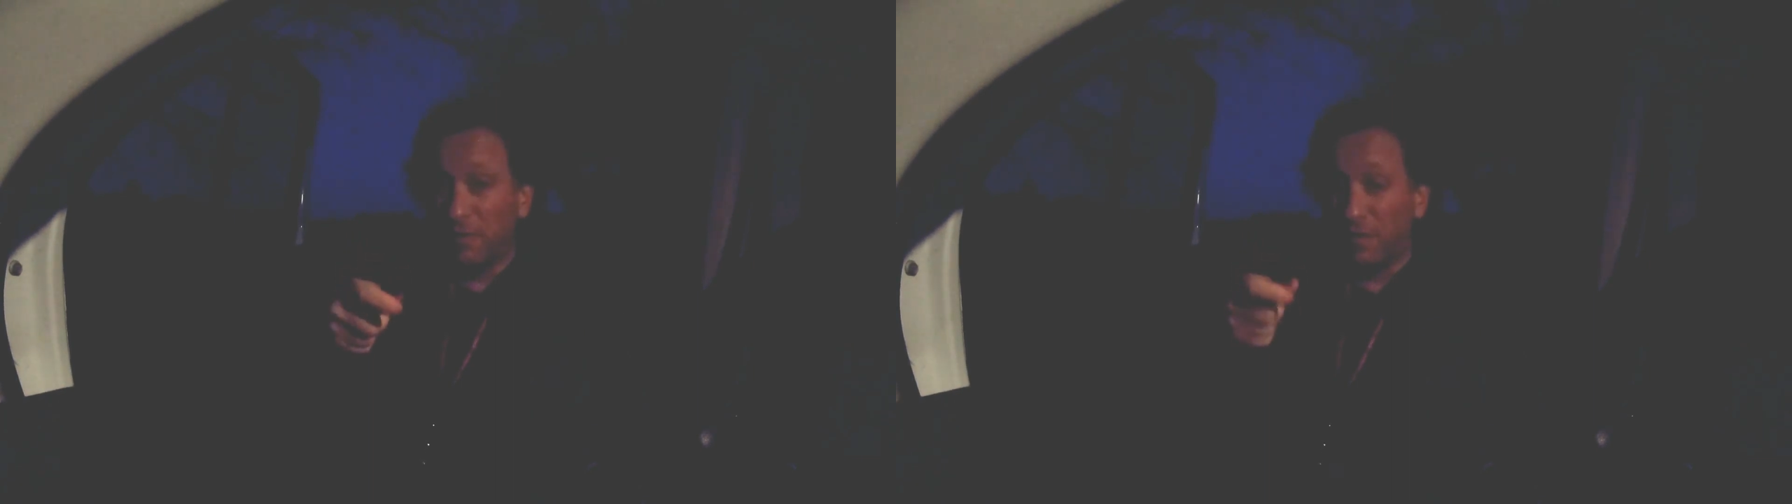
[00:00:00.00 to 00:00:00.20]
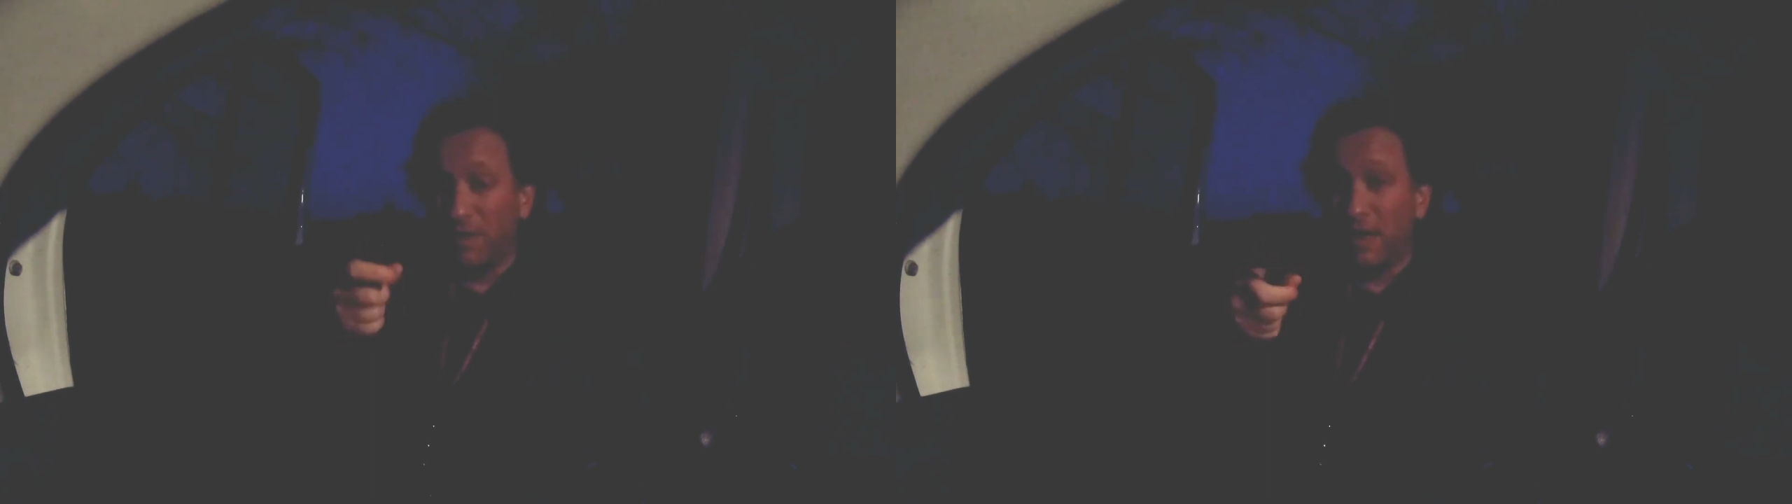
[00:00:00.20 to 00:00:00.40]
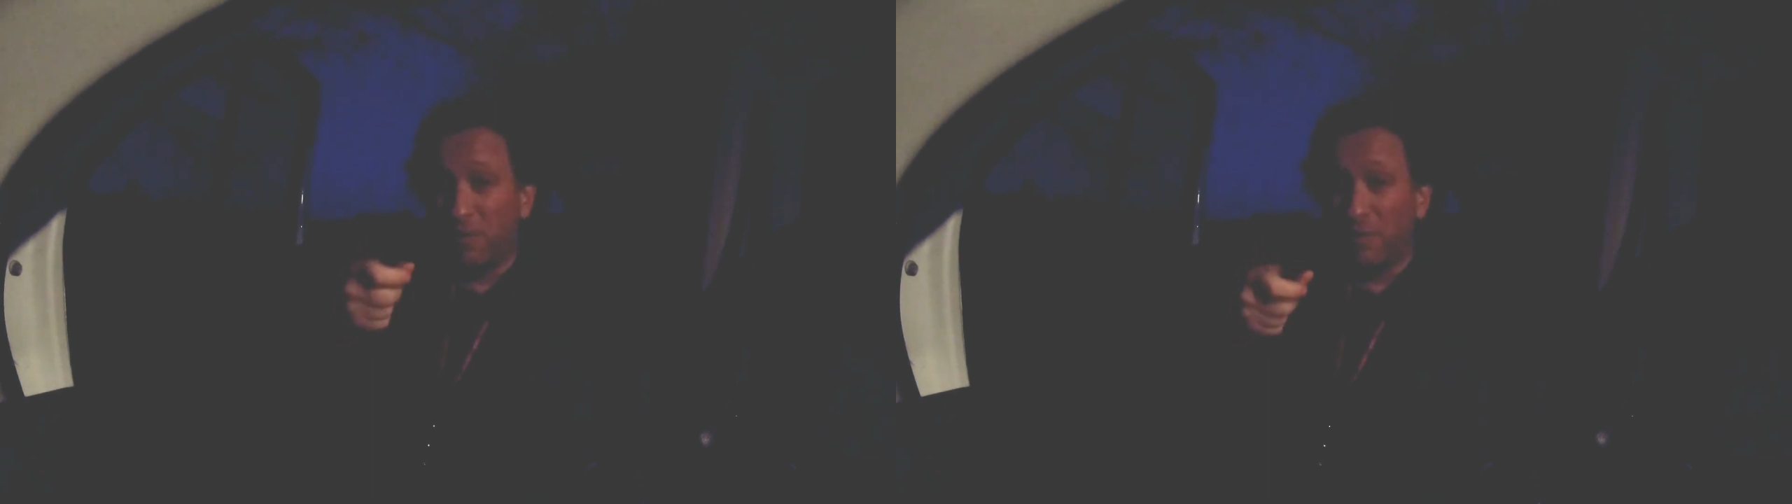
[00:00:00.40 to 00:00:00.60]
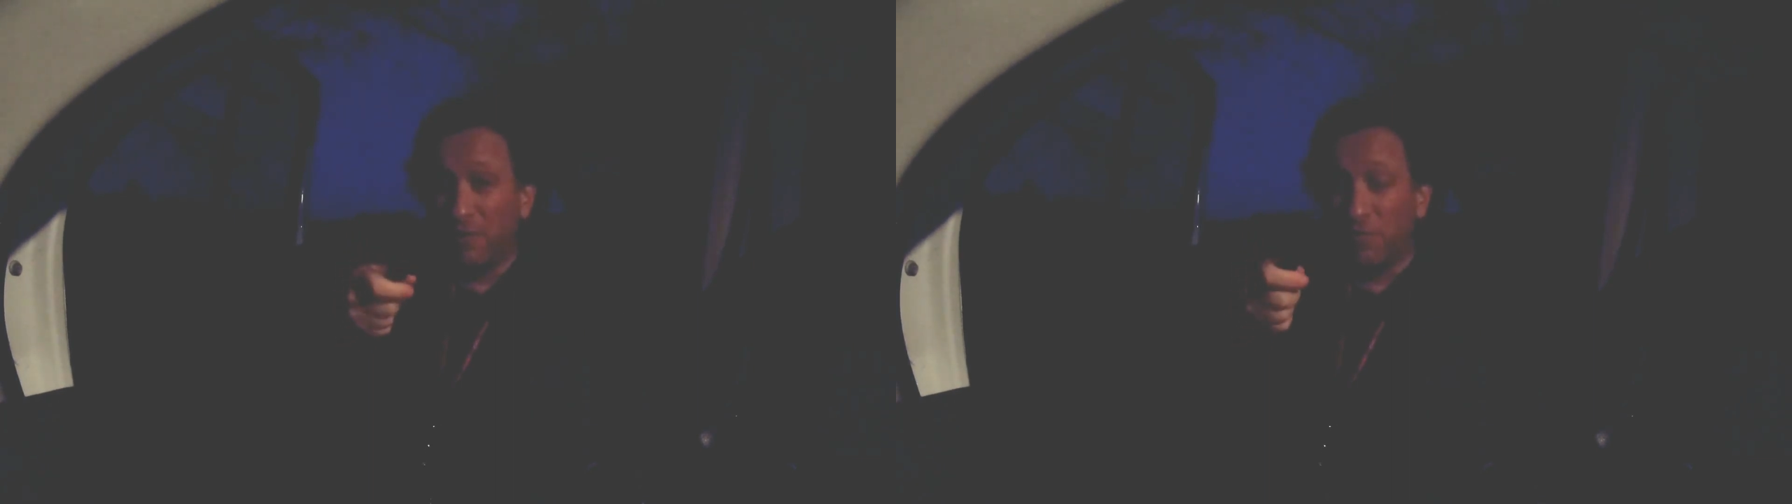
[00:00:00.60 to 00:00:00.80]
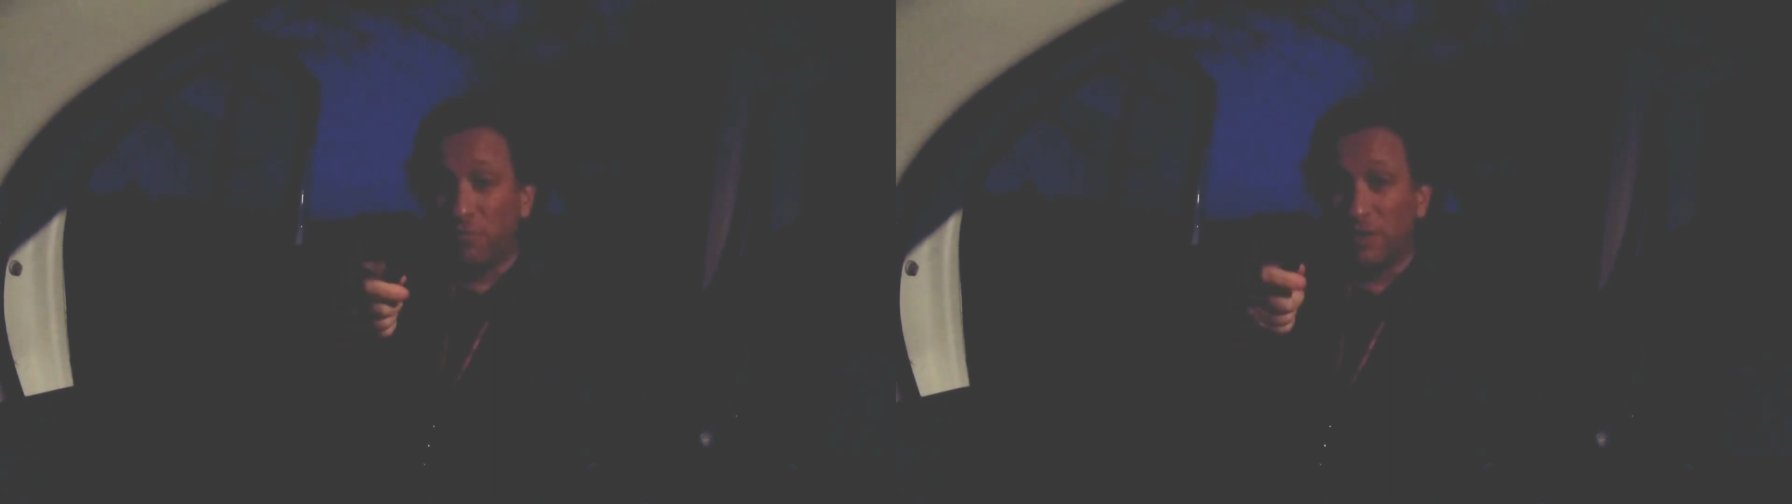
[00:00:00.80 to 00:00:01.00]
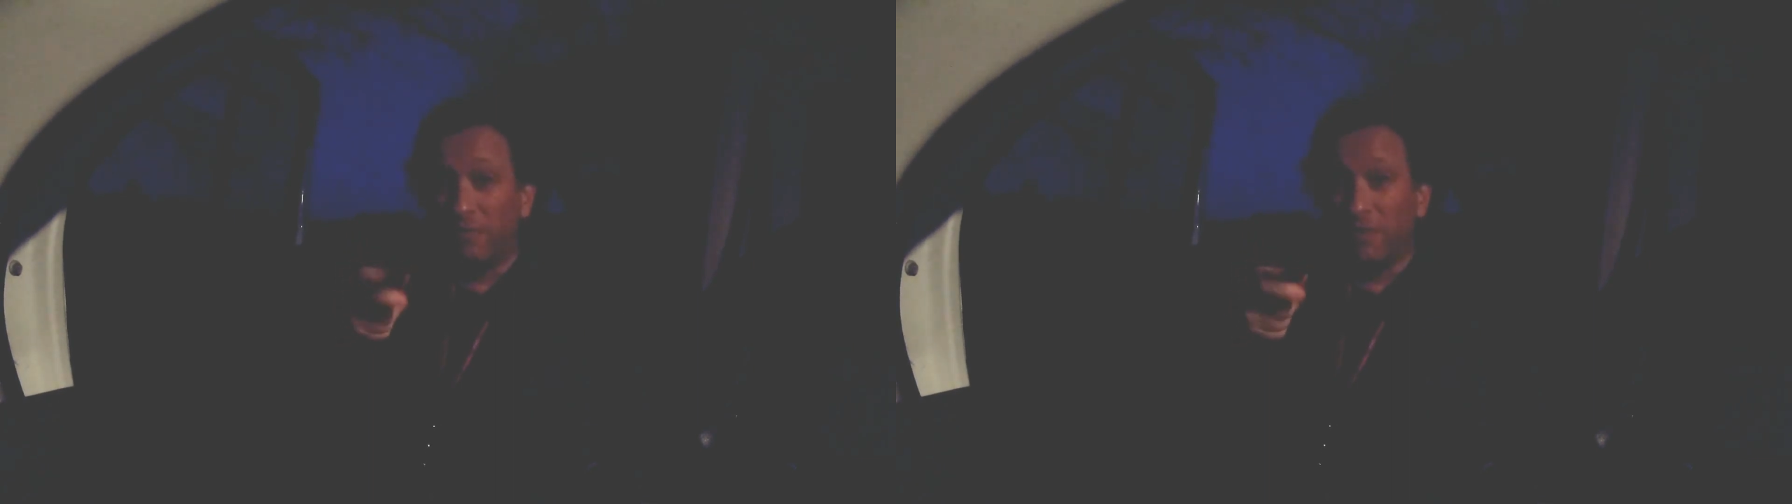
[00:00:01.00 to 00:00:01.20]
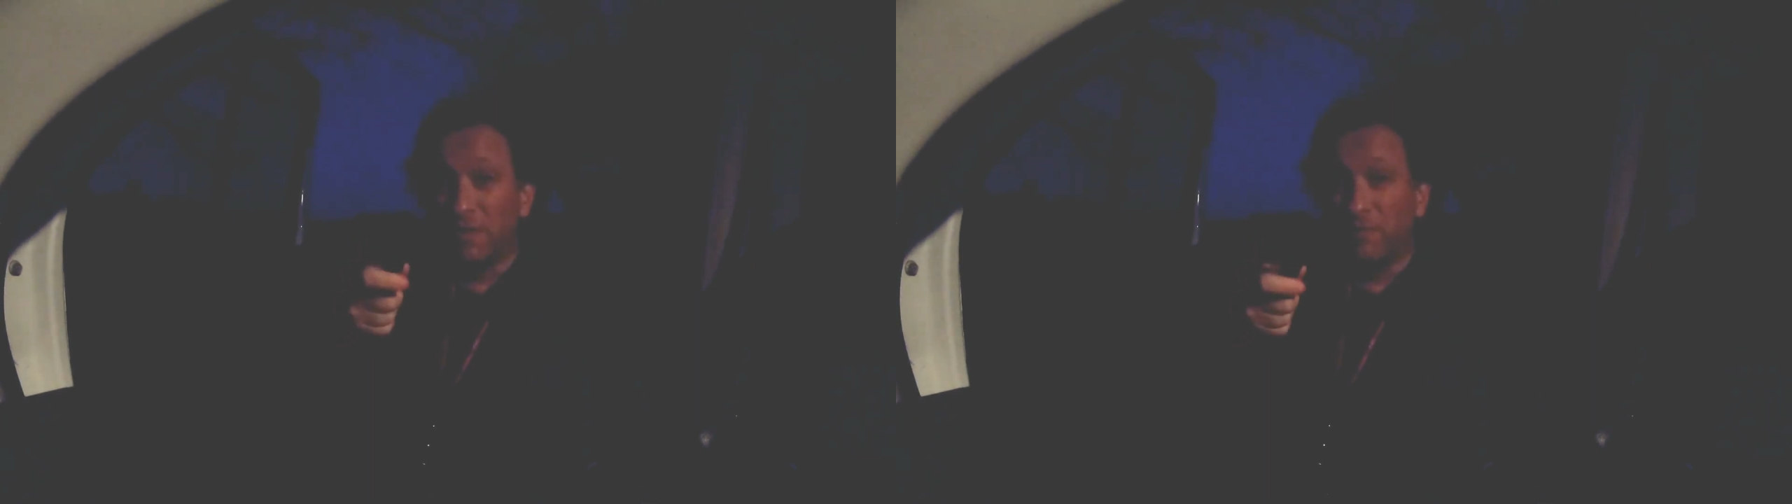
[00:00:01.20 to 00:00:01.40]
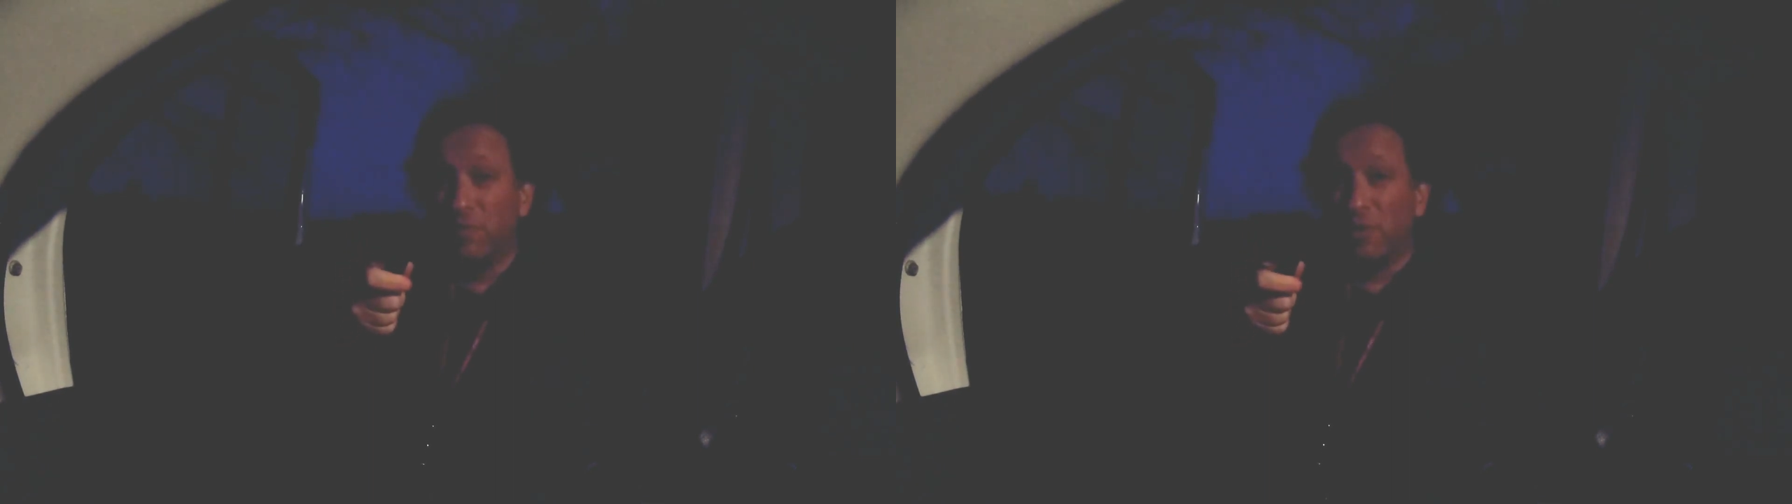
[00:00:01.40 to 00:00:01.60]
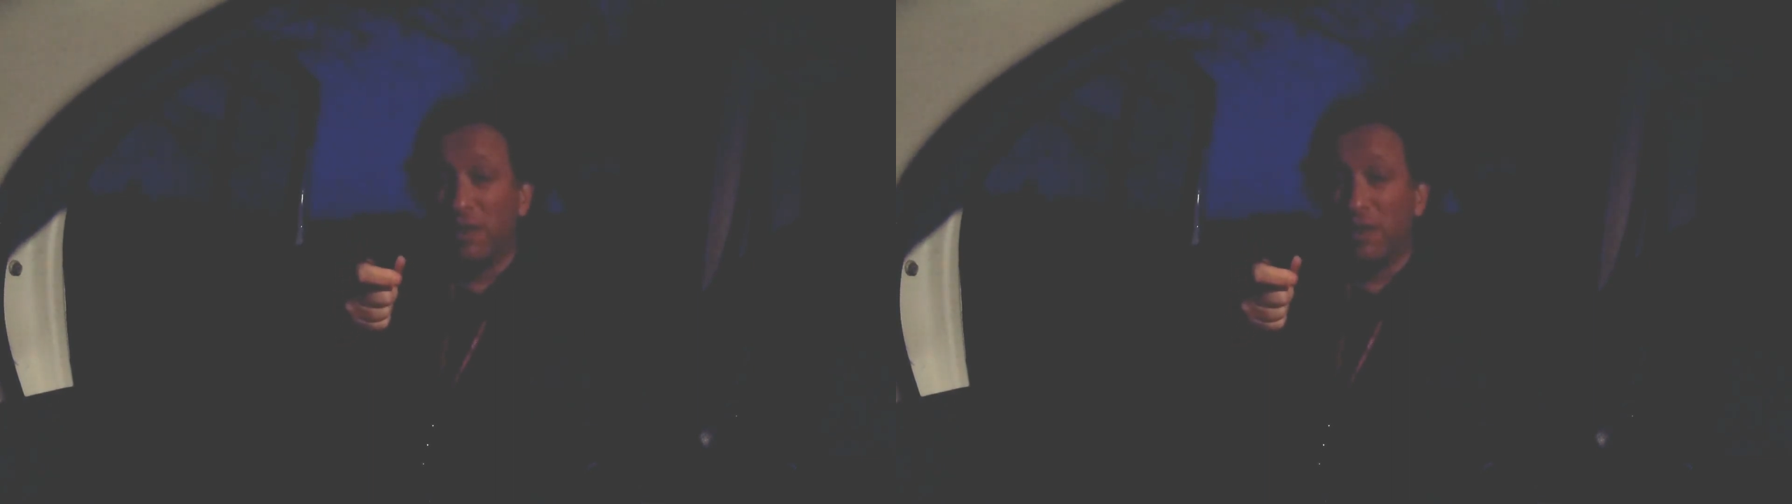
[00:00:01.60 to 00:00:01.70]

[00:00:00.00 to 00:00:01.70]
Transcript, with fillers: liquids are all different so I bought a